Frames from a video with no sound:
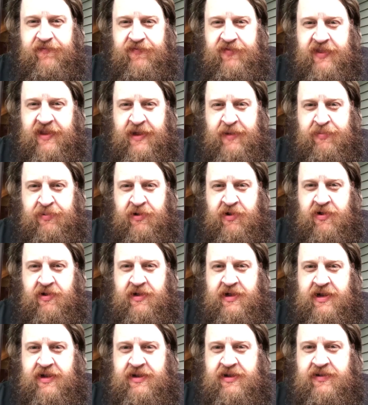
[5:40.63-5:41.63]
Hey, Paul,
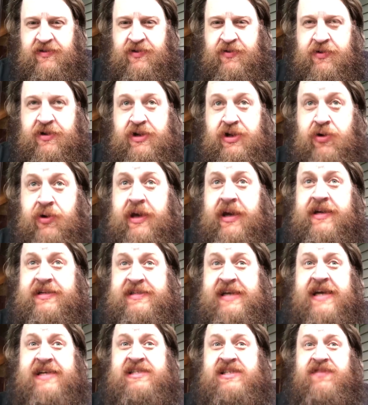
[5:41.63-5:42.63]
how you doing? You get a
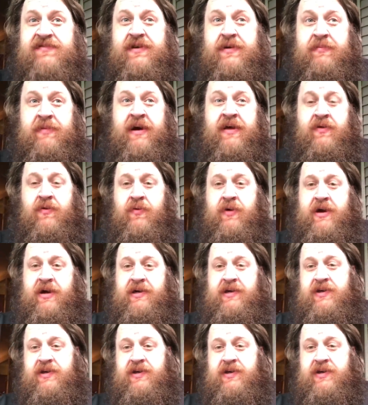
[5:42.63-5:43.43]
taste of it, by the way.